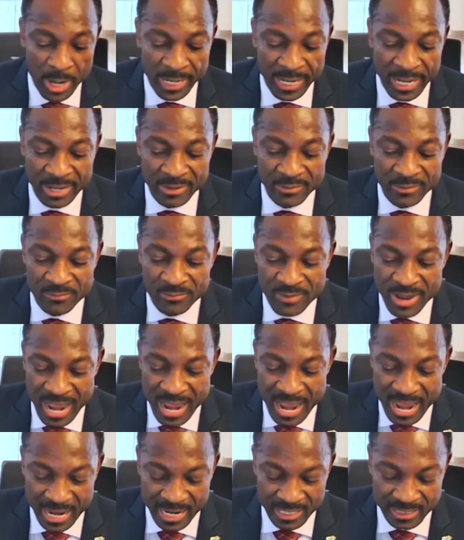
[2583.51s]
What
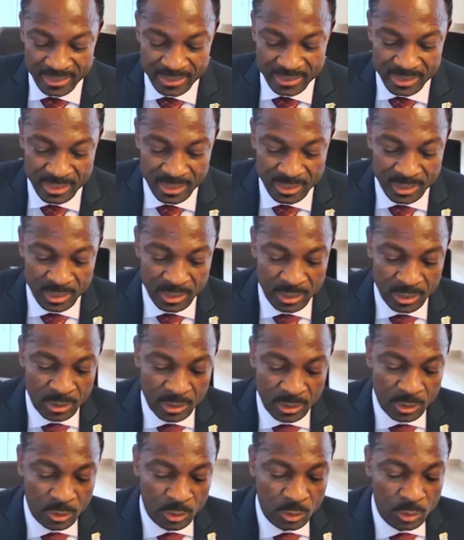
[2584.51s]
advice
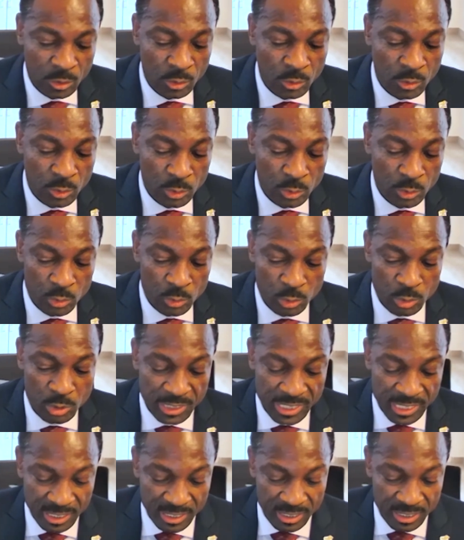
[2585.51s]
do you
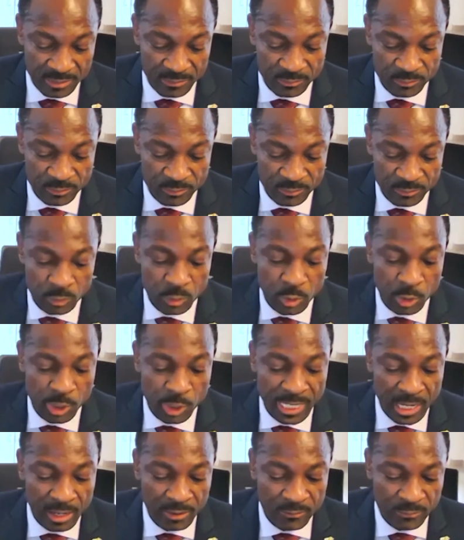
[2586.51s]
give to the
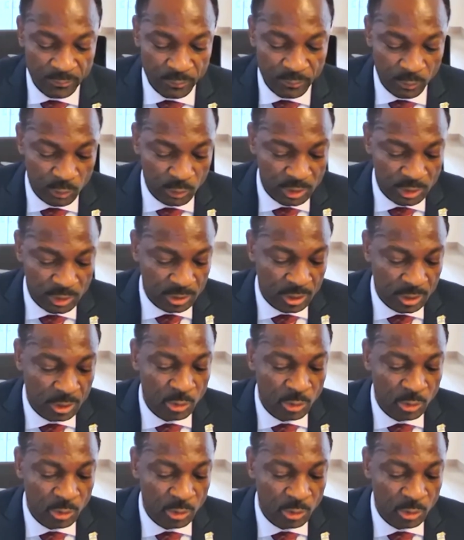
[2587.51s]
young folks